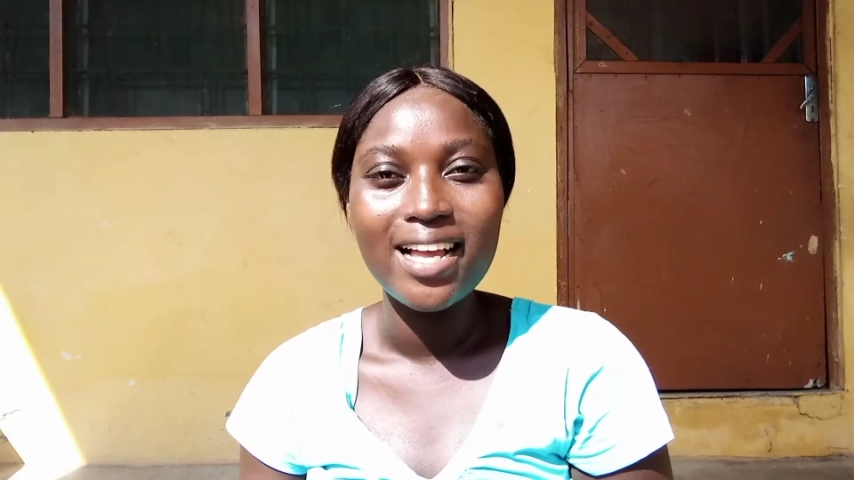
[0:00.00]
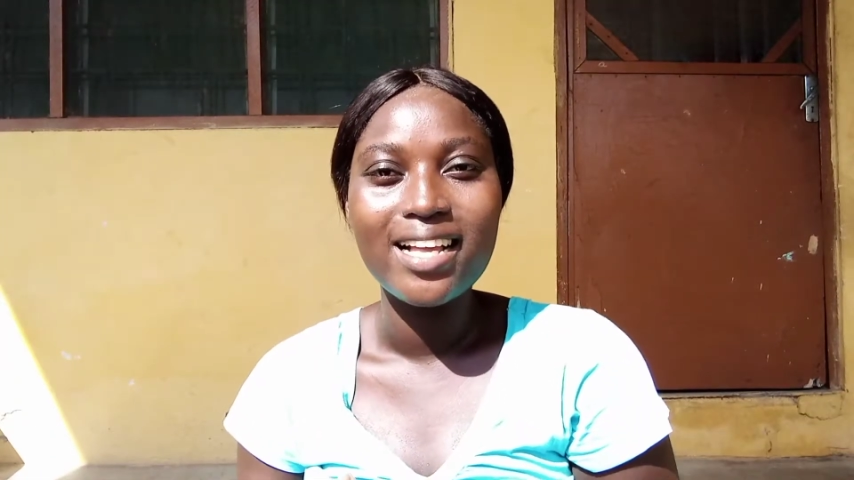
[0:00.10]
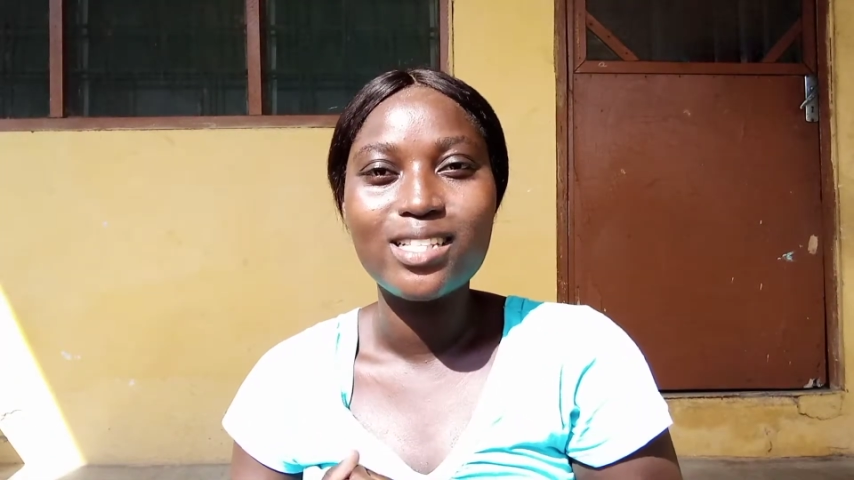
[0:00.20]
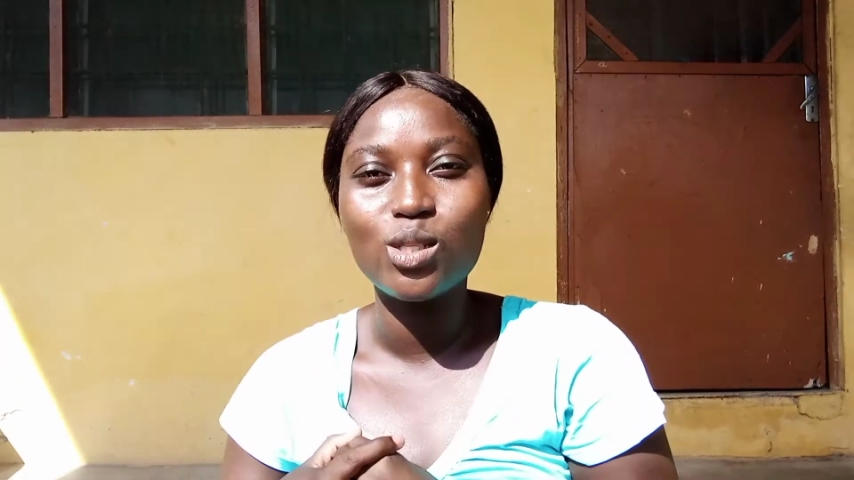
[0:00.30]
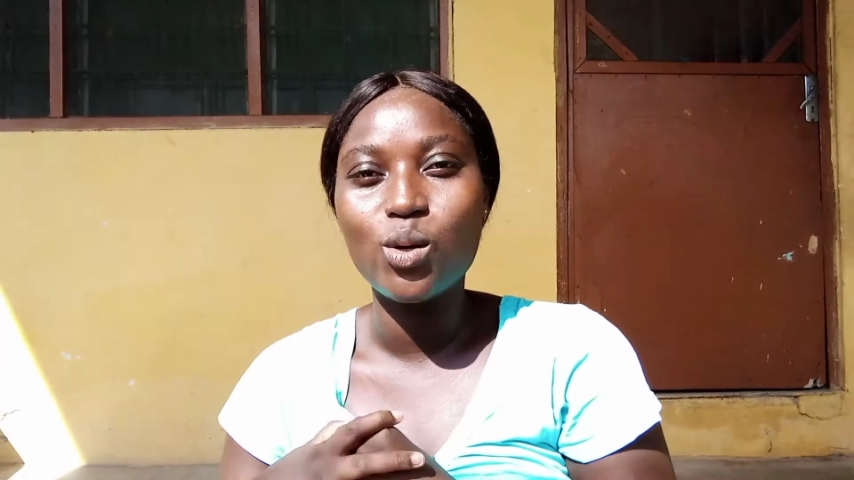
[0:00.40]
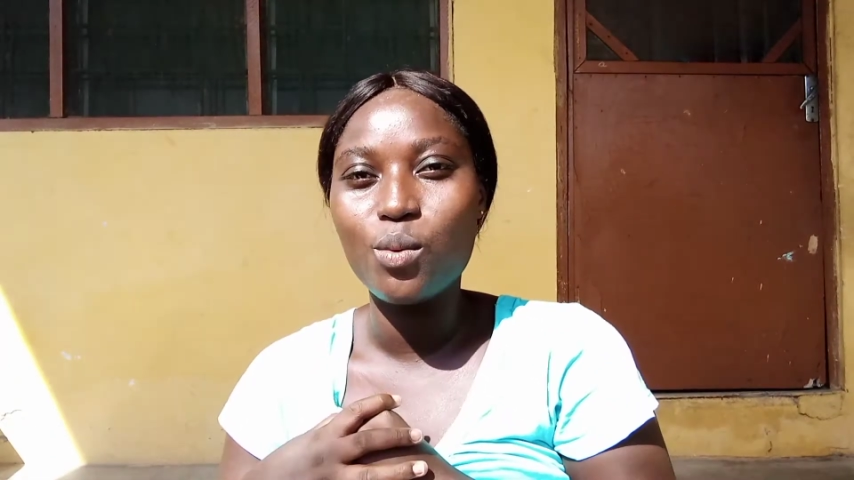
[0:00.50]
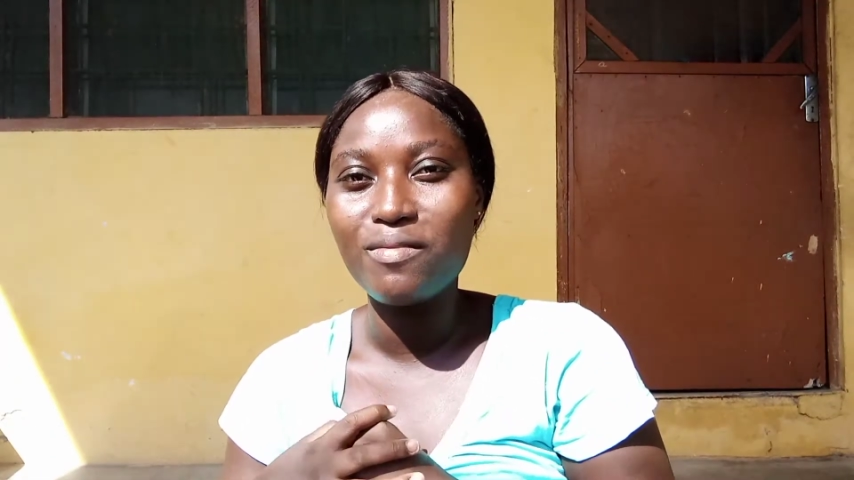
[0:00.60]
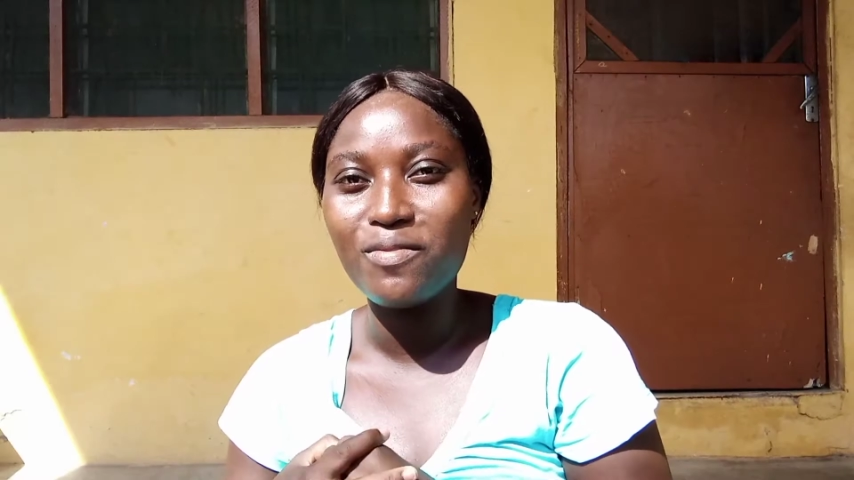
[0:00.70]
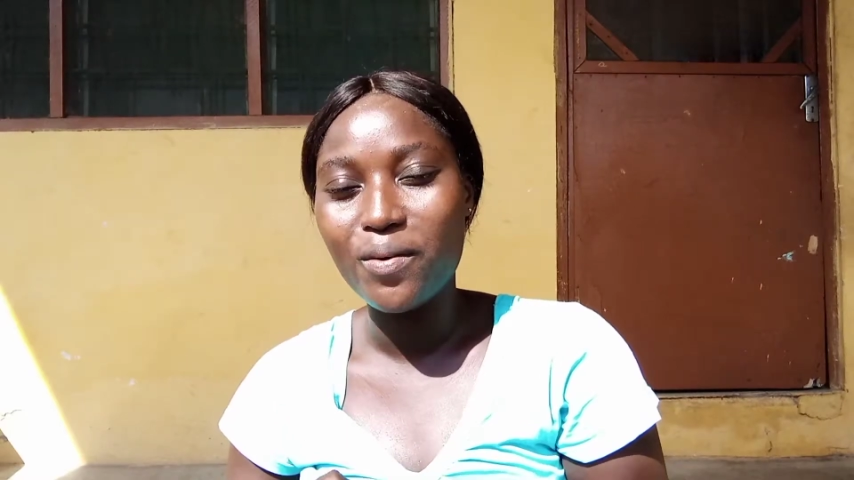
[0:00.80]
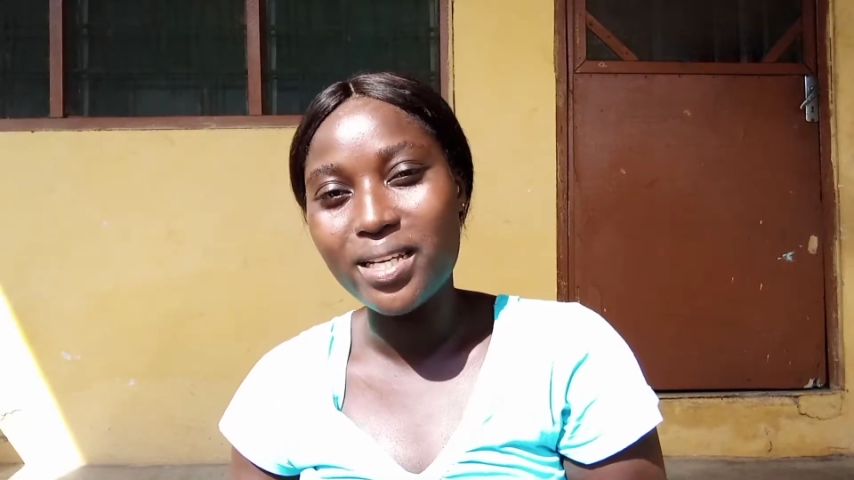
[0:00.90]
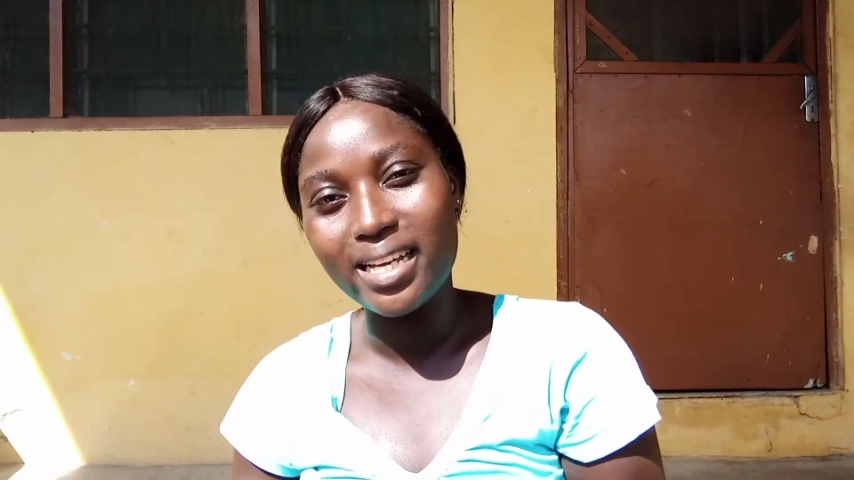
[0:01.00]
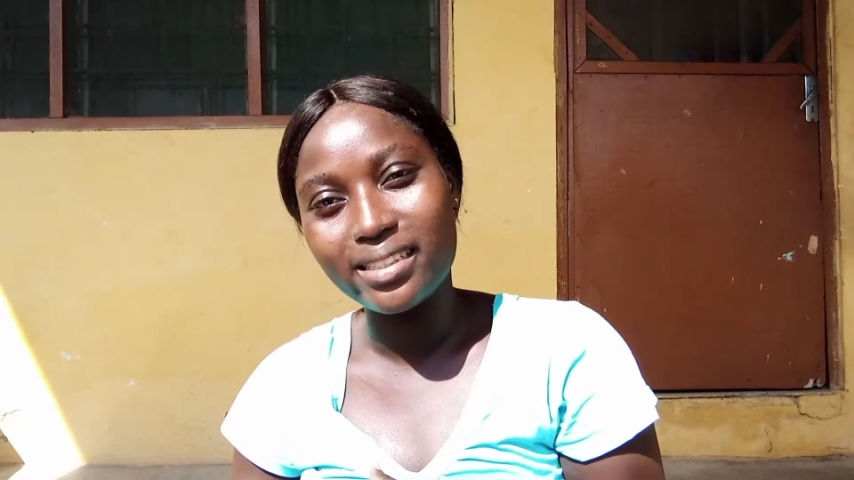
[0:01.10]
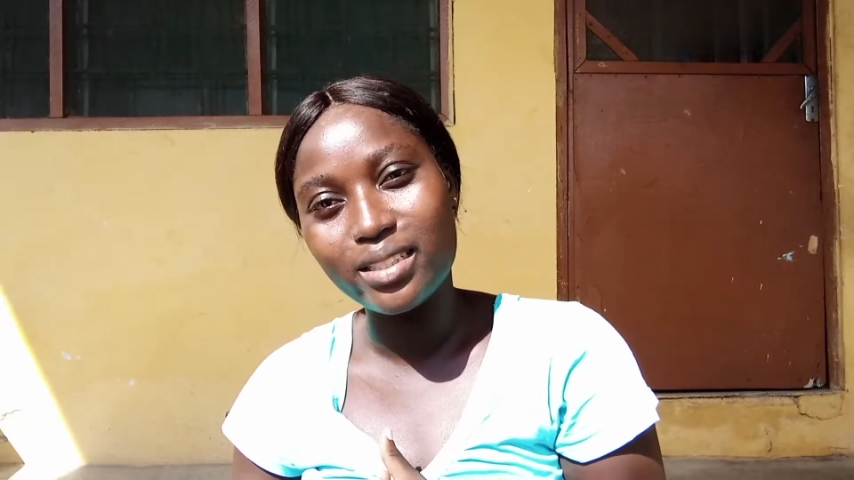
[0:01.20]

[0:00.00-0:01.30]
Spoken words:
So before we get